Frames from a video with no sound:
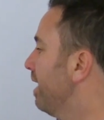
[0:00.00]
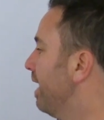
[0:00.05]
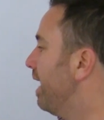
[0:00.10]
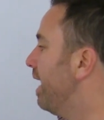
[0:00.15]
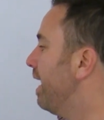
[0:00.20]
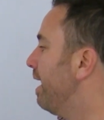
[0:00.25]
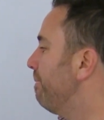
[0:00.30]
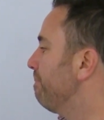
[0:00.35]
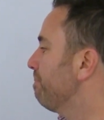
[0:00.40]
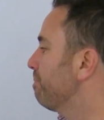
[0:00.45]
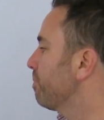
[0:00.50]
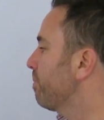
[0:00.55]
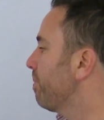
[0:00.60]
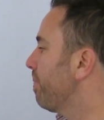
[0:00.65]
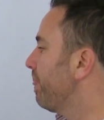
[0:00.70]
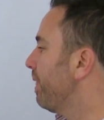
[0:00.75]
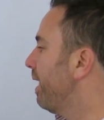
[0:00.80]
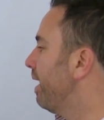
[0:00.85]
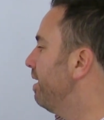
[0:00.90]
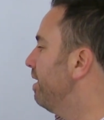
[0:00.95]

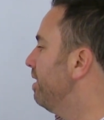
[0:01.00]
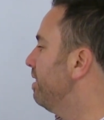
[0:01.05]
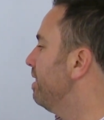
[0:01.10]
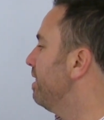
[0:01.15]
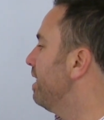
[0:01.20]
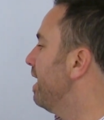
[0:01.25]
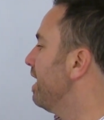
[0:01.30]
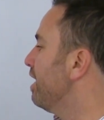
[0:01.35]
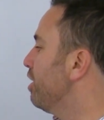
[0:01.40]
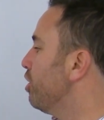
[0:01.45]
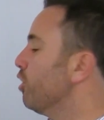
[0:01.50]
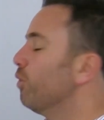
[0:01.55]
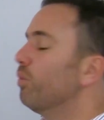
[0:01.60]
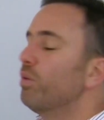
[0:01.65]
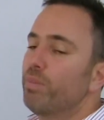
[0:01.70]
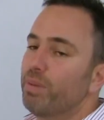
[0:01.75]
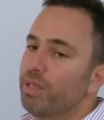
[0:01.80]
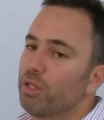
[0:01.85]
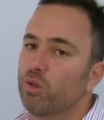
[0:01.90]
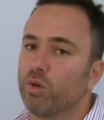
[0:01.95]
then you
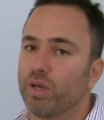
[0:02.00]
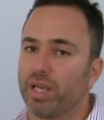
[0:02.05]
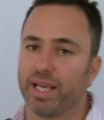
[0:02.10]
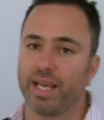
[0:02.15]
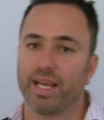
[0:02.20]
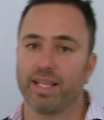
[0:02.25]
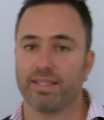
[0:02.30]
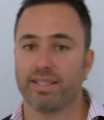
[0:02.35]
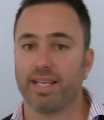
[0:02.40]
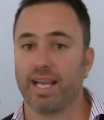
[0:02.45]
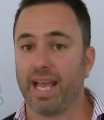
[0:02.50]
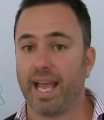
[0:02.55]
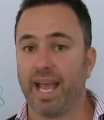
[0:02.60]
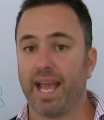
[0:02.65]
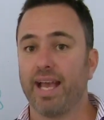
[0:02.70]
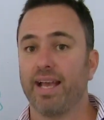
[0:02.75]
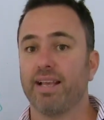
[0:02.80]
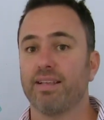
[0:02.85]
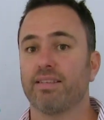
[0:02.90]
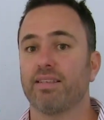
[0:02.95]
would be looking at, say, a
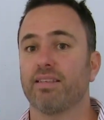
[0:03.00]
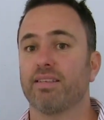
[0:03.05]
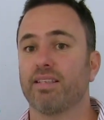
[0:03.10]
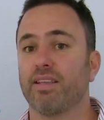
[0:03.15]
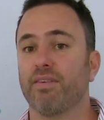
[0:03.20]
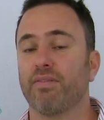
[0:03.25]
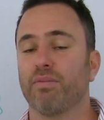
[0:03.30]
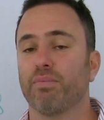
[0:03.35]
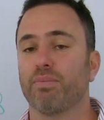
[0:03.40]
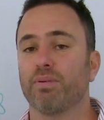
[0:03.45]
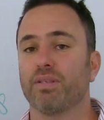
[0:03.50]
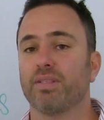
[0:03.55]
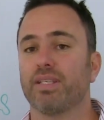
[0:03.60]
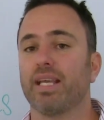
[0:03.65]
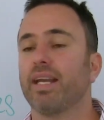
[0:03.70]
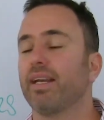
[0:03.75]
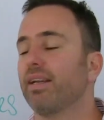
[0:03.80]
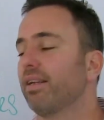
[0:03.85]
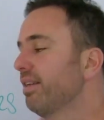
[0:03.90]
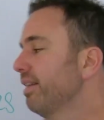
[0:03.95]
house,
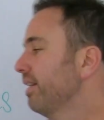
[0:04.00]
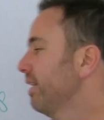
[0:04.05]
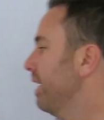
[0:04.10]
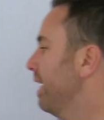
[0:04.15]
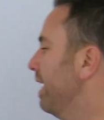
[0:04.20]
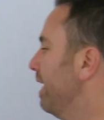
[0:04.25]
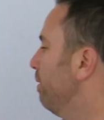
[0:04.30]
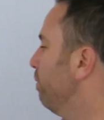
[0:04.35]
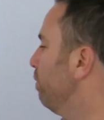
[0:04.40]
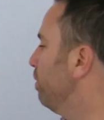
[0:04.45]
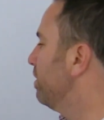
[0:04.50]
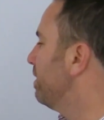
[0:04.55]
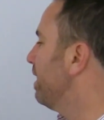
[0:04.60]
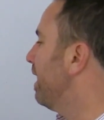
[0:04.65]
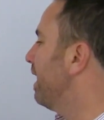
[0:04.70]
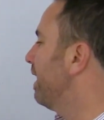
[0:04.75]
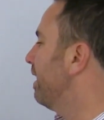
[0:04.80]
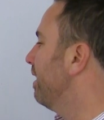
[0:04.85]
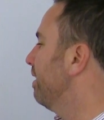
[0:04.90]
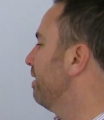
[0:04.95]
7%, it would
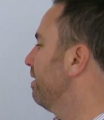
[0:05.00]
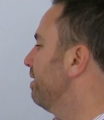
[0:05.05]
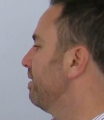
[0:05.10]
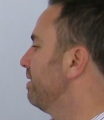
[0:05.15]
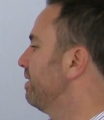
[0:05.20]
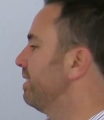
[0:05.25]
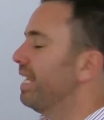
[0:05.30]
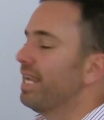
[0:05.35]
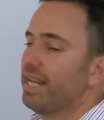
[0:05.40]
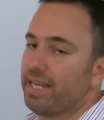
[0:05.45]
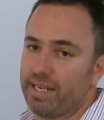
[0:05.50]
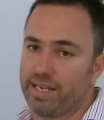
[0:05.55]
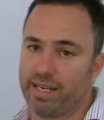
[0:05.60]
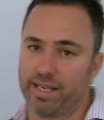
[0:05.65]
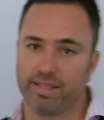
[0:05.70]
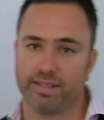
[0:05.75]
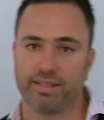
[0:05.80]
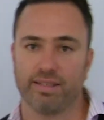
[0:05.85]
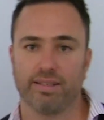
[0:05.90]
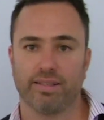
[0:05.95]
take 10
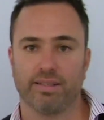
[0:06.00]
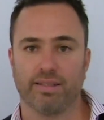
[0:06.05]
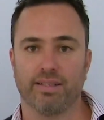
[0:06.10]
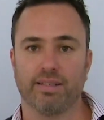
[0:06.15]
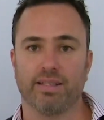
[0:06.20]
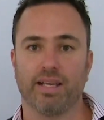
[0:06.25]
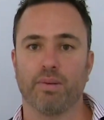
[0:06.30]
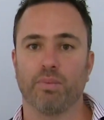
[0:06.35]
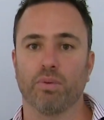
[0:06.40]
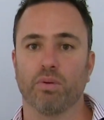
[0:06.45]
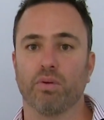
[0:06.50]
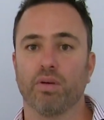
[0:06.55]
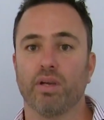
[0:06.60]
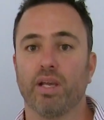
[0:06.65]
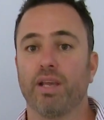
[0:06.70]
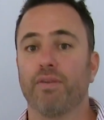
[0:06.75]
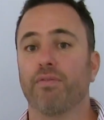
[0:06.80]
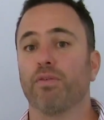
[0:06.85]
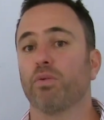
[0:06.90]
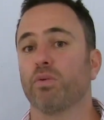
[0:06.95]
years to double.
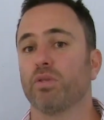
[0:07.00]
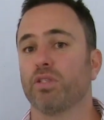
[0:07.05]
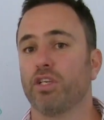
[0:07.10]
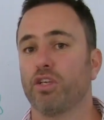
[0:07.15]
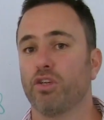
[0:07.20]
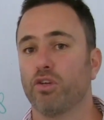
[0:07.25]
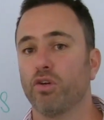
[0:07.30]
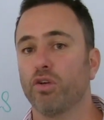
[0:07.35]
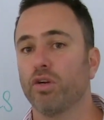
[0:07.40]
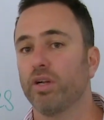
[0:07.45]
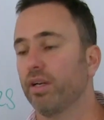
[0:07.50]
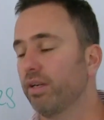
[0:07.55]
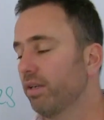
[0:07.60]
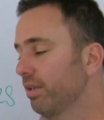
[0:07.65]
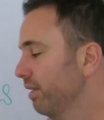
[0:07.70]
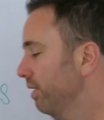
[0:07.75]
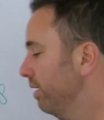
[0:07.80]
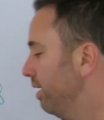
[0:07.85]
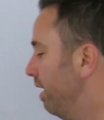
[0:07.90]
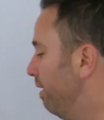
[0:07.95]
If it was a unit,
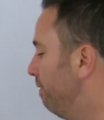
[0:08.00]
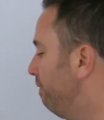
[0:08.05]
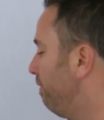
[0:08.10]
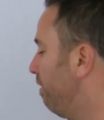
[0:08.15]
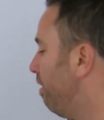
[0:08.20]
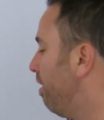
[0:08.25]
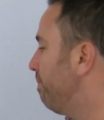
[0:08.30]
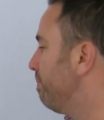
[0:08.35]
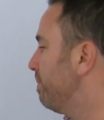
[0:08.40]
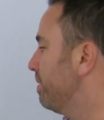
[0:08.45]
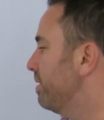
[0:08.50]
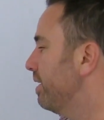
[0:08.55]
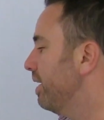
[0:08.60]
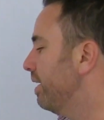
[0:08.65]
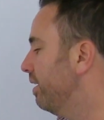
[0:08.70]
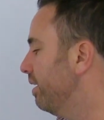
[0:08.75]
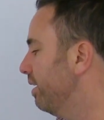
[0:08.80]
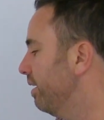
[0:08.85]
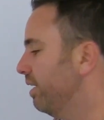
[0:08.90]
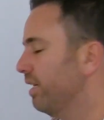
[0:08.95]
at
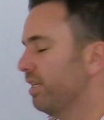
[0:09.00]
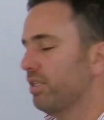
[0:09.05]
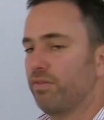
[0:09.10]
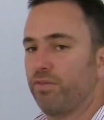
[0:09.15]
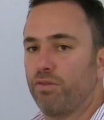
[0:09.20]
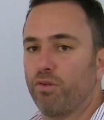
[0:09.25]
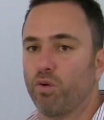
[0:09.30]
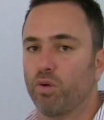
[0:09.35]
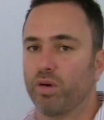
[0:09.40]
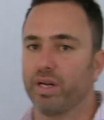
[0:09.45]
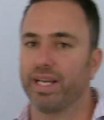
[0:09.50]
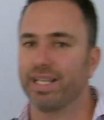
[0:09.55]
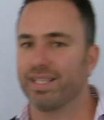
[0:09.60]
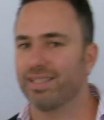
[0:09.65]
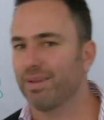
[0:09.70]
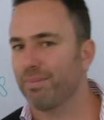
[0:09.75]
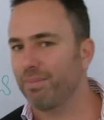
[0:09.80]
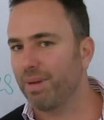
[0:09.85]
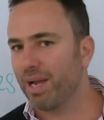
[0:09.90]
5%, it's 14. So